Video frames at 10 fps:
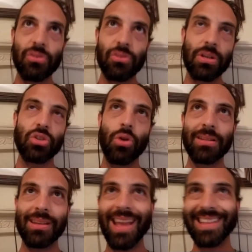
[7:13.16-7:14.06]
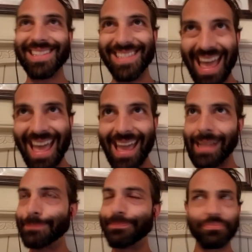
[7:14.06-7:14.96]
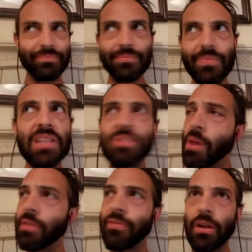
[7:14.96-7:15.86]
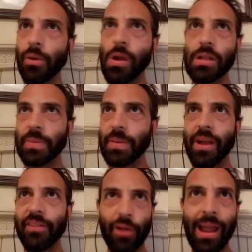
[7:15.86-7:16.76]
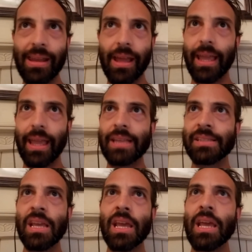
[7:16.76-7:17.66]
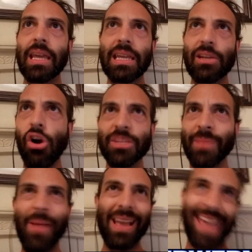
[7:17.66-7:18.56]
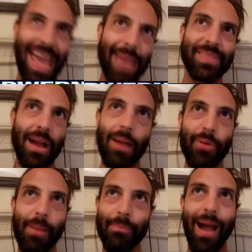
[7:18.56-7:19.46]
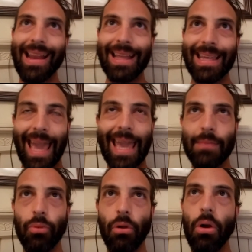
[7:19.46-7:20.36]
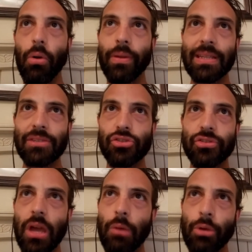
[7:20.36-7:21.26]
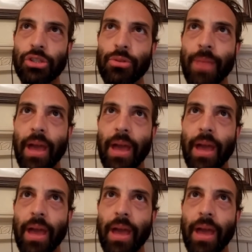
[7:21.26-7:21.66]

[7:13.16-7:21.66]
short, the next day, this motherfucker wanted to be my friend, I guess. He calls me. I'm at GameStop, bro. I'm buying a game, bro. And he's just like, "What are you doing, man?"